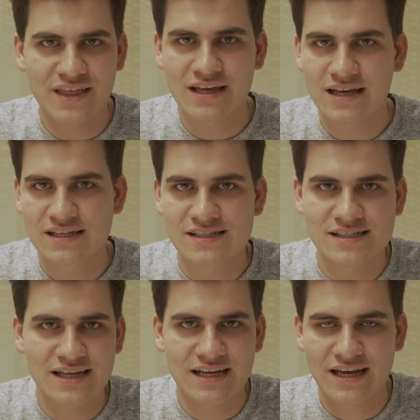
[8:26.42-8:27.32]
think
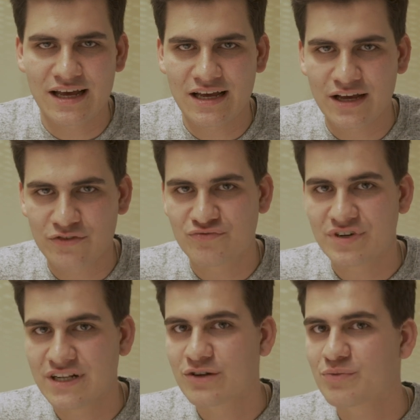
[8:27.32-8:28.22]
is a
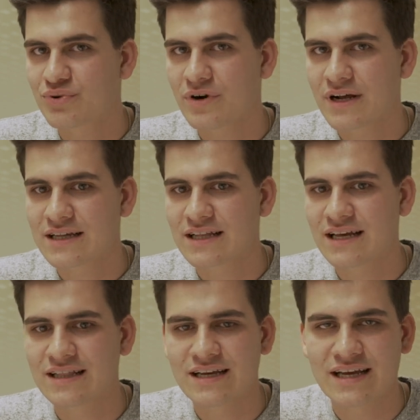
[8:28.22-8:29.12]
really good product,
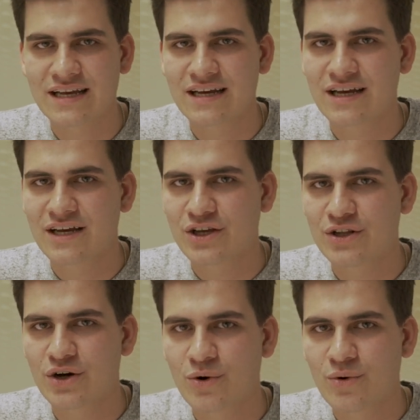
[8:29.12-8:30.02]
and they, you
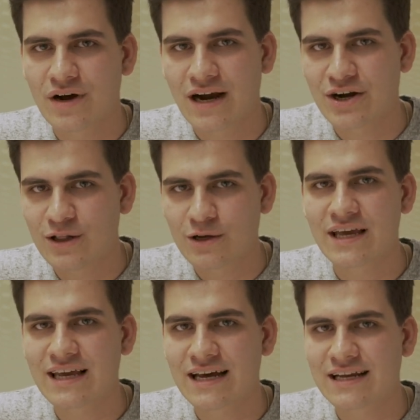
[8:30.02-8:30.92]
know, are
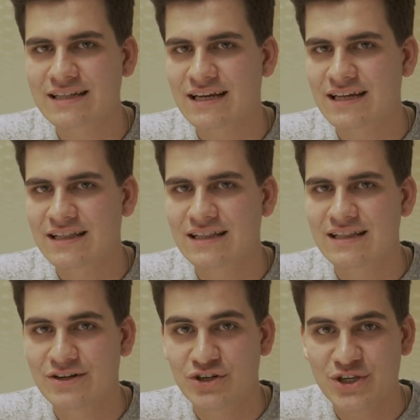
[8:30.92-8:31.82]
looking at it
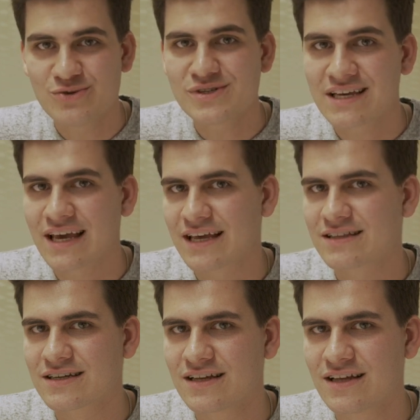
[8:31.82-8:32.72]
and they're using it.
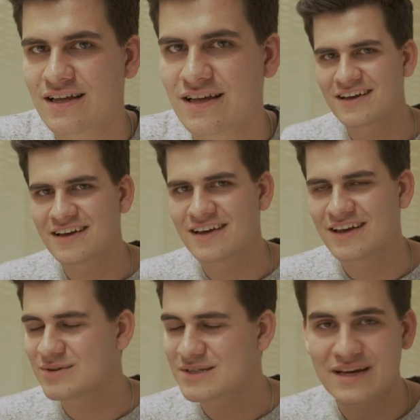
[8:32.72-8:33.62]

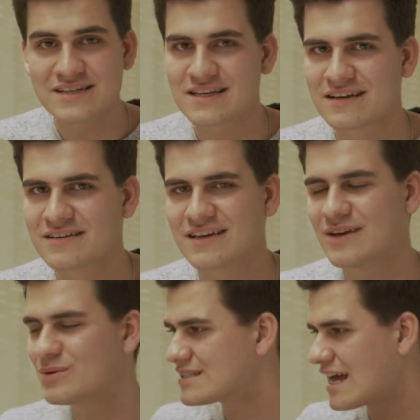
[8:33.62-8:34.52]
It was amazing.
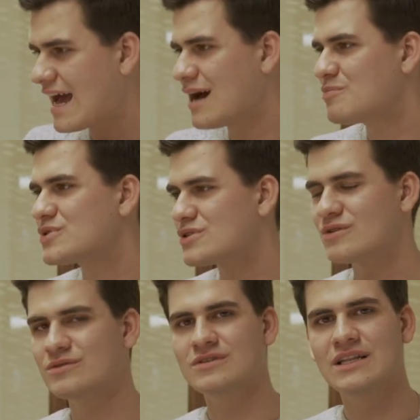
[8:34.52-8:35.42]
It was
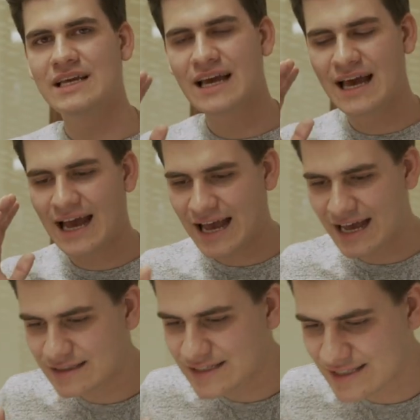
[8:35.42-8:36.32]
absolutely,
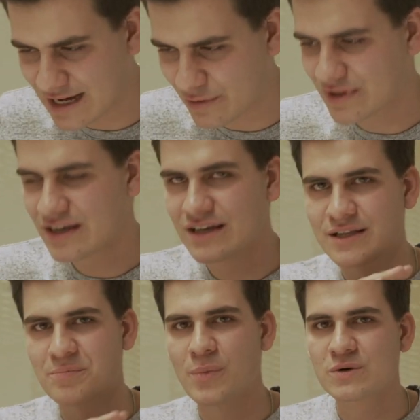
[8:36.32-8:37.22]
hands down,
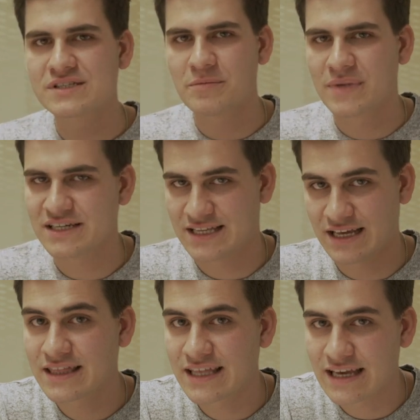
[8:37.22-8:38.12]
the most amazing
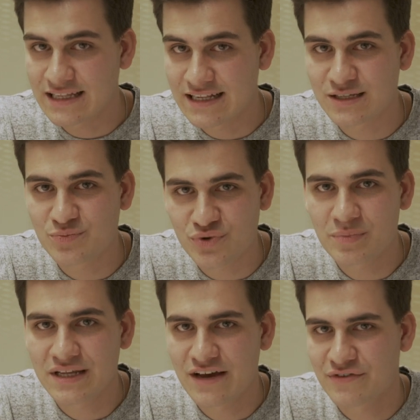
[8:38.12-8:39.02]
thing that has
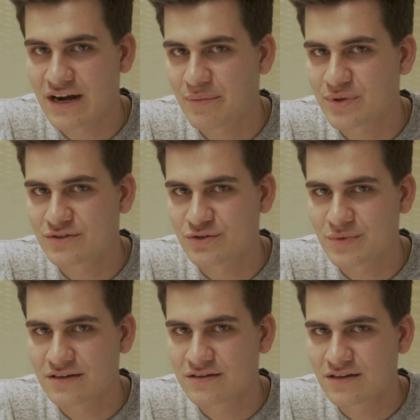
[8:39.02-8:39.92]
probably ever happened to
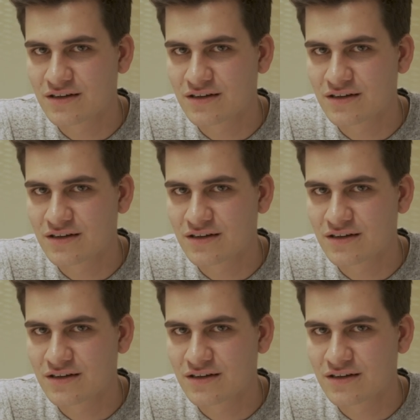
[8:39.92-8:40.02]
me.